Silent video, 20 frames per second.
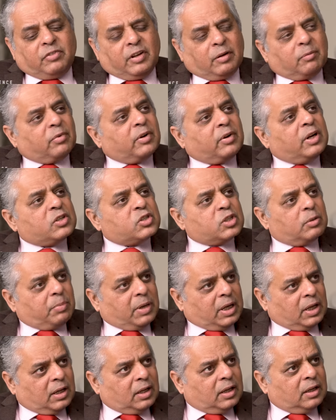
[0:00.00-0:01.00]
February se
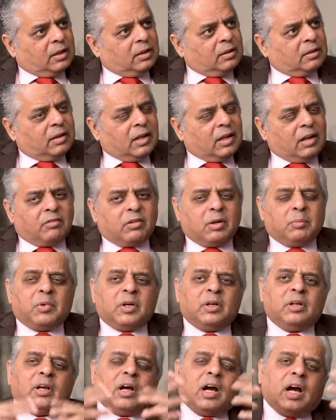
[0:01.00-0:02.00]
pehle
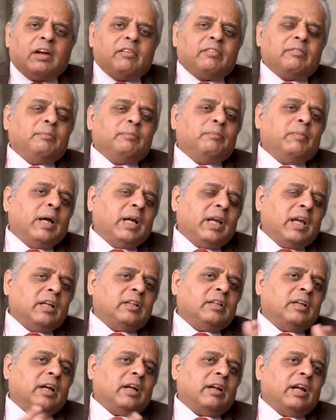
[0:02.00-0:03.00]
everybody, main
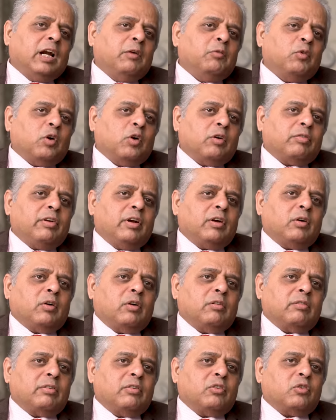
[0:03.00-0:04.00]
gaya tha ek land warfare
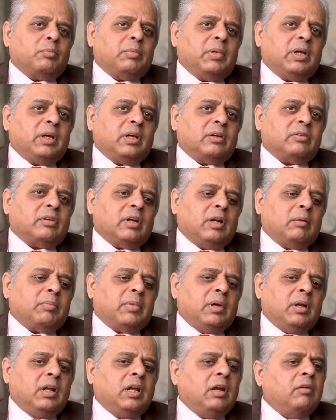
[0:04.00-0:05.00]
conference mein ek
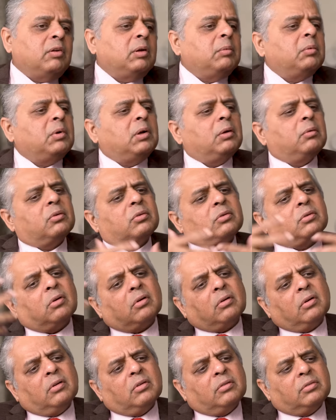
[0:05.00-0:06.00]
saal pehle, everybody was
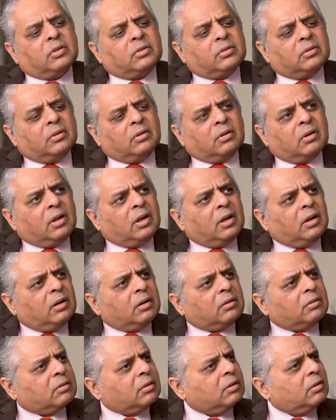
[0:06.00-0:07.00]
talking of this
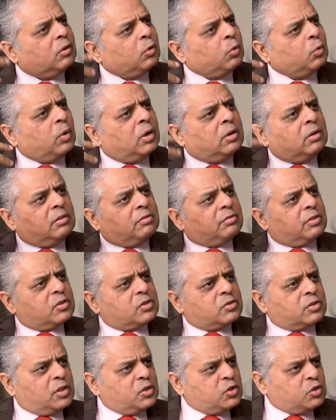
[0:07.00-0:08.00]
great
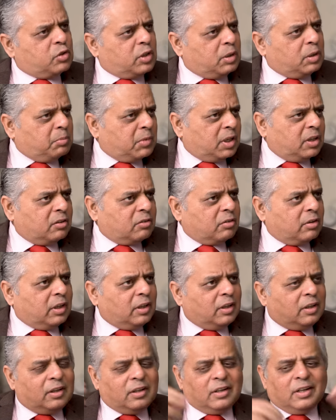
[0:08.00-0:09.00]
21st century
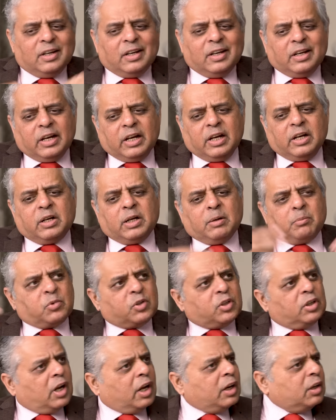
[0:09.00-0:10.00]
military
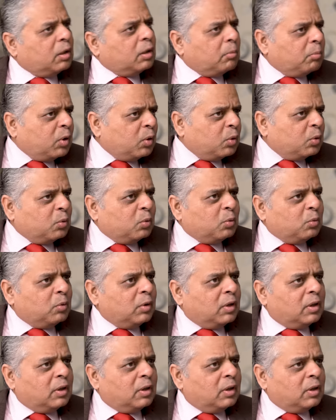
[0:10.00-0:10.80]
adept in IW,